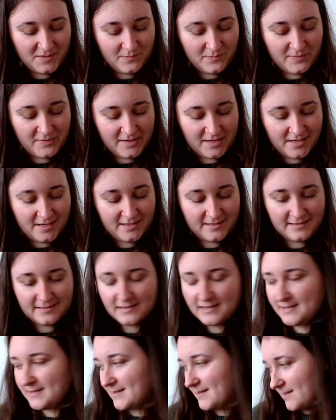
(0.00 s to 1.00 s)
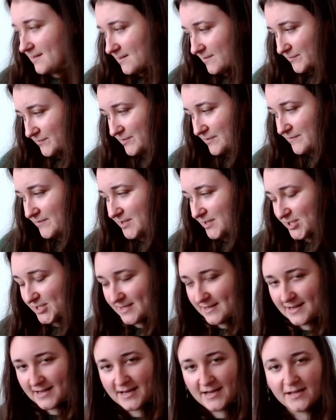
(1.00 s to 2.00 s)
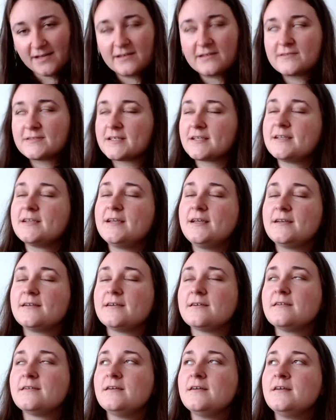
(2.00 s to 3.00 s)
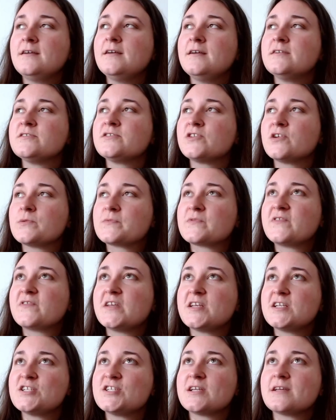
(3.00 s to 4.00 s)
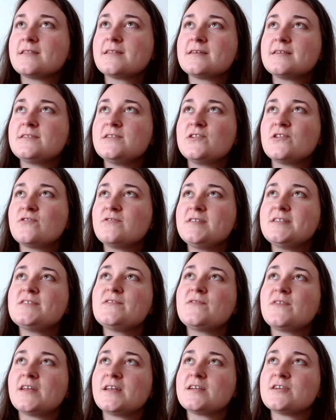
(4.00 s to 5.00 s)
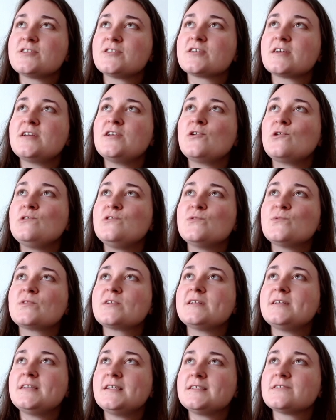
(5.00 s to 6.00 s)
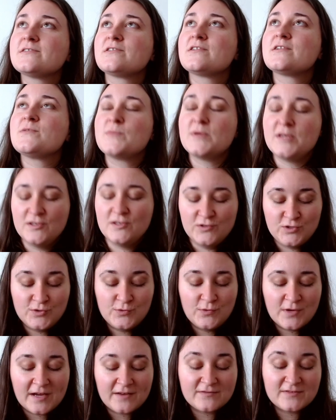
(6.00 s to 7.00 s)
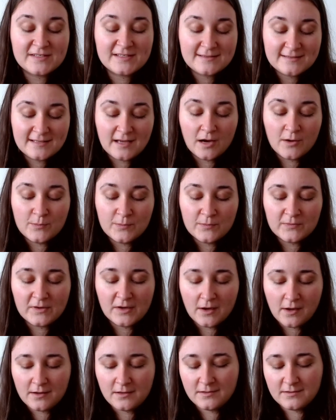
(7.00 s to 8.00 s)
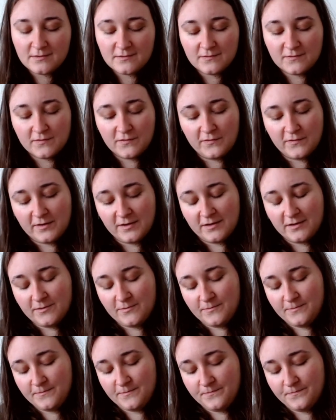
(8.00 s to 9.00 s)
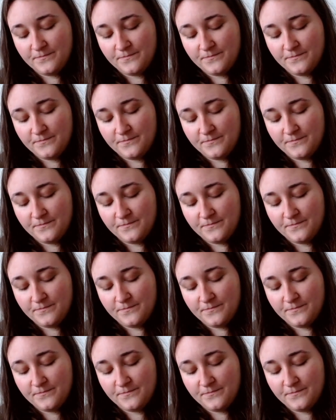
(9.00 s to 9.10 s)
But I think after I finished that hat and I was like, Nina, stop finishing things you don't need to finish. I know you wanna knit on it, but you do have some kind of